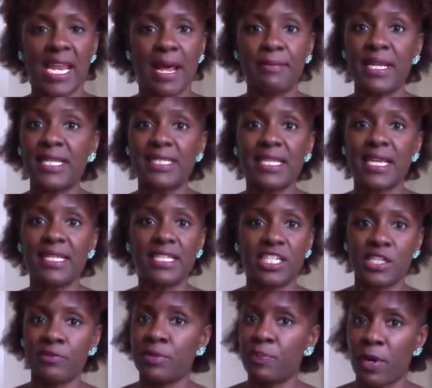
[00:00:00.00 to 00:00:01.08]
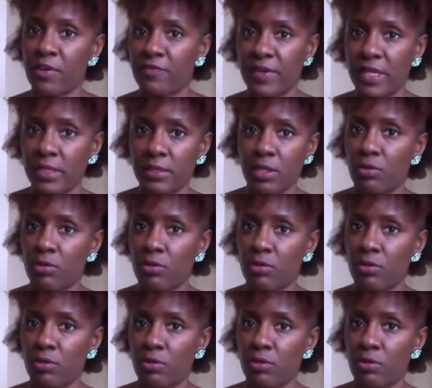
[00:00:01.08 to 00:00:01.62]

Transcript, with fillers: I'm not saying that she was perfect.